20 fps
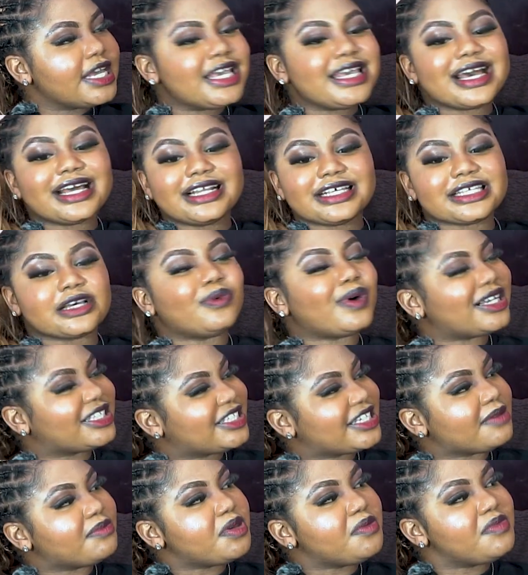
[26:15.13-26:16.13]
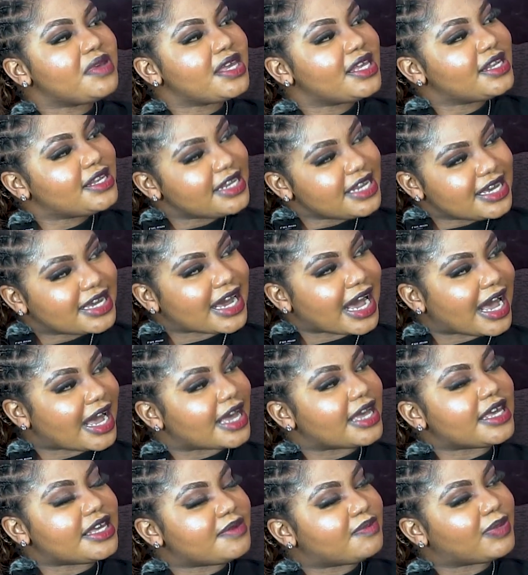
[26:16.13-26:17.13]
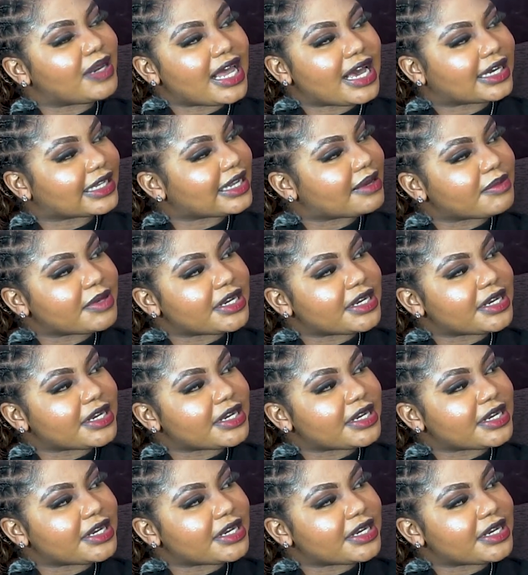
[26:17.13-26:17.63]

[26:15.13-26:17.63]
get this stuff? Then you answer, nika, black man.